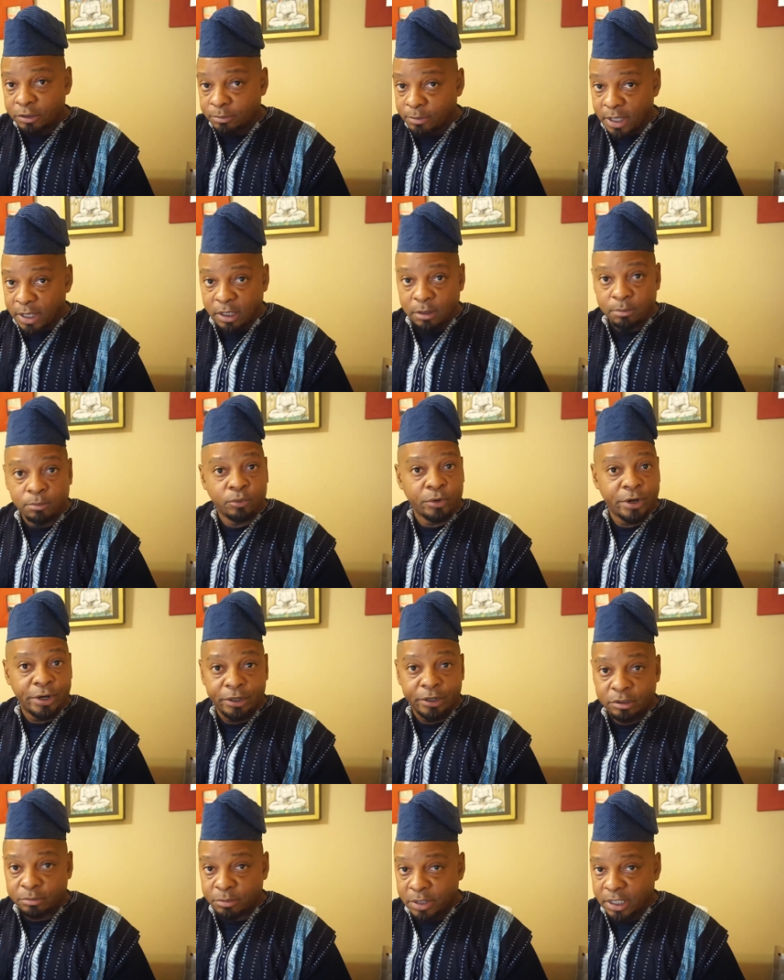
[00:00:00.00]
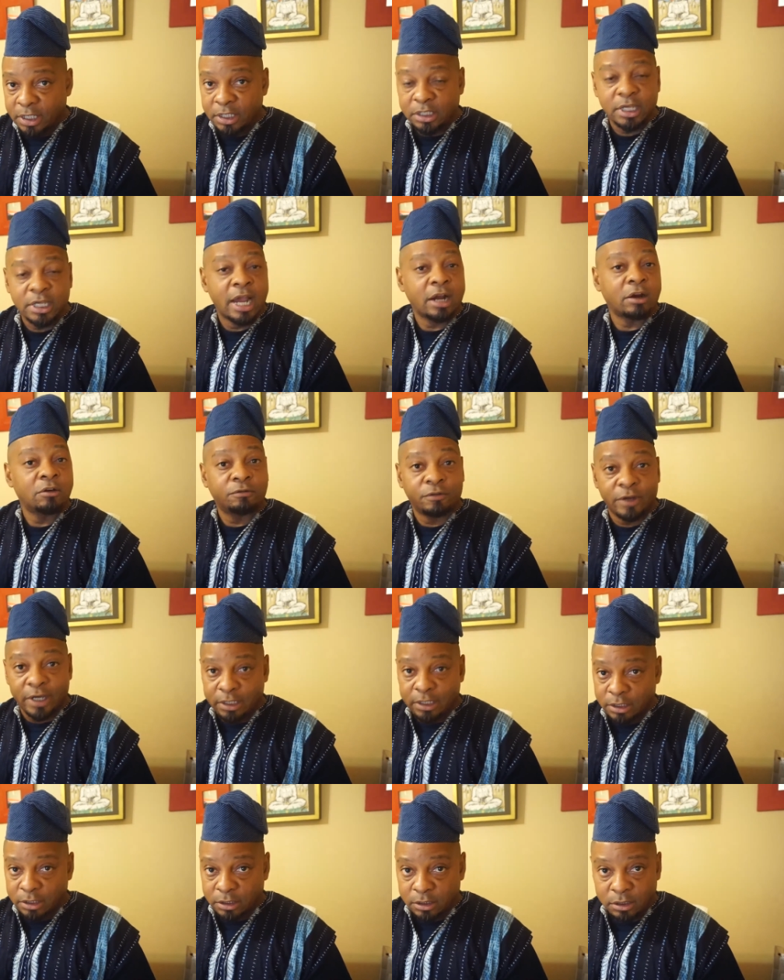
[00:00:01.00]
making prayers, making
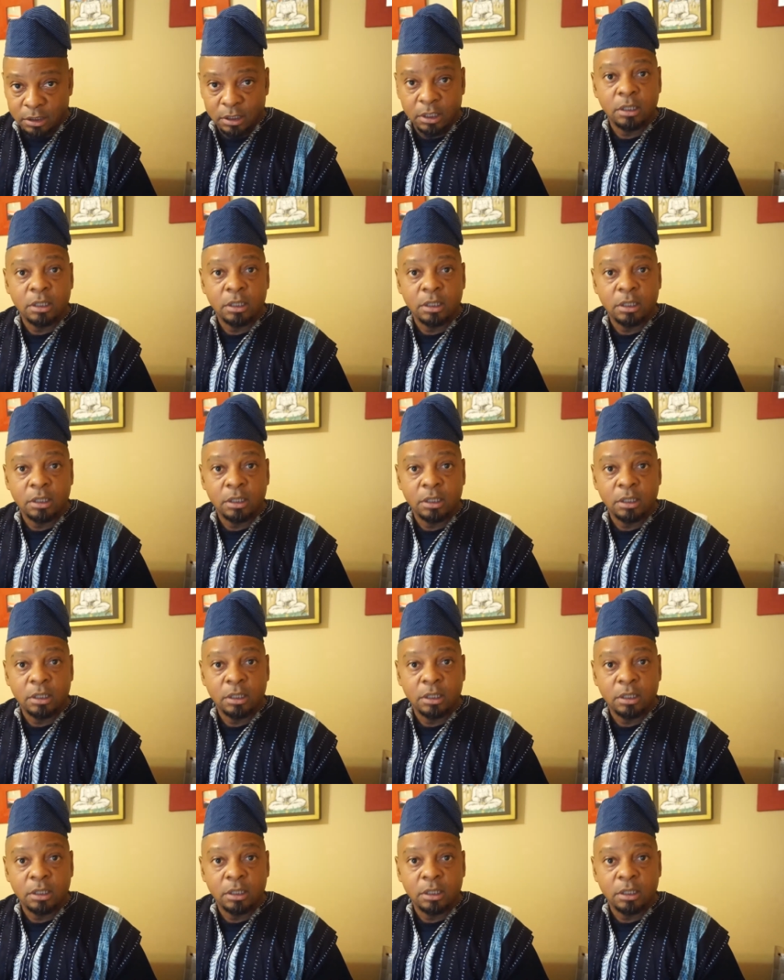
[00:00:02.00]
sacrifices,